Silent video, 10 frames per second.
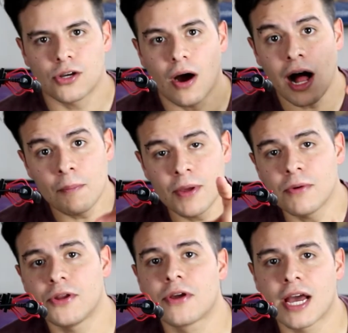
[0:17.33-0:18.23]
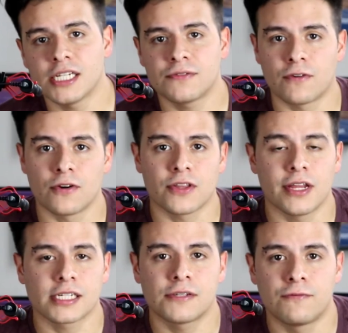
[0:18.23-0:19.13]
So I'll be with you guys for the
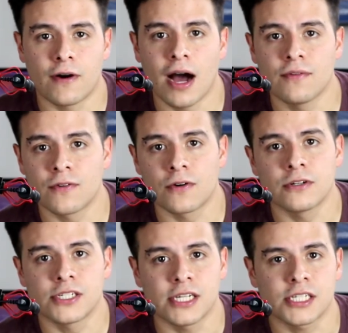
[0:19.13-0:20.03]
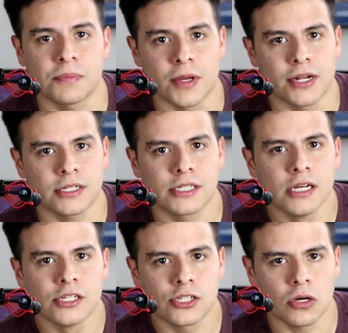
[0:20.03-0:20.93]
next 5 or 6 minutes.
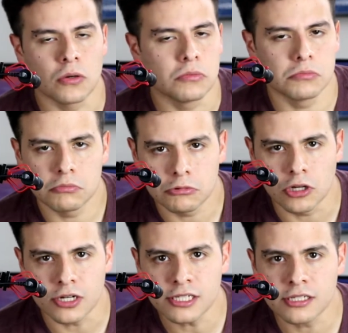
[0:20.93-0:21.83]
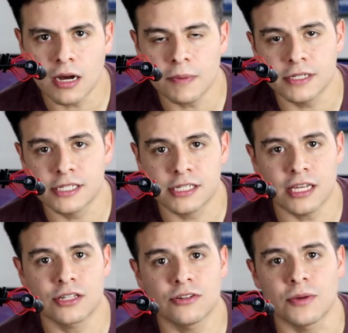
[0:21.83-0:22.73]
So don't stop and
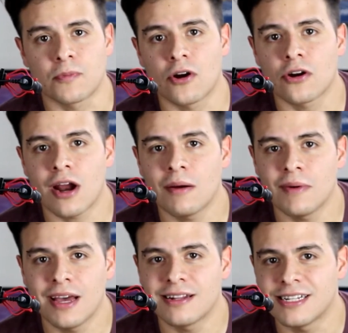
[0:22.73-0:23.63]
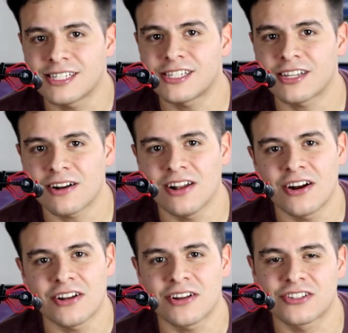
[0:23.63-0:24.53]
stick to the program and let's start
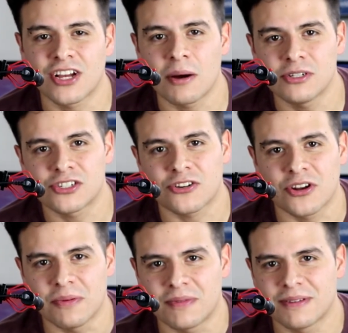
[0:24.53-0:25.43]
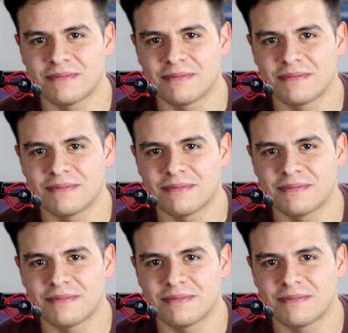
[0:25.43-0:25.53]
learning JavaScript.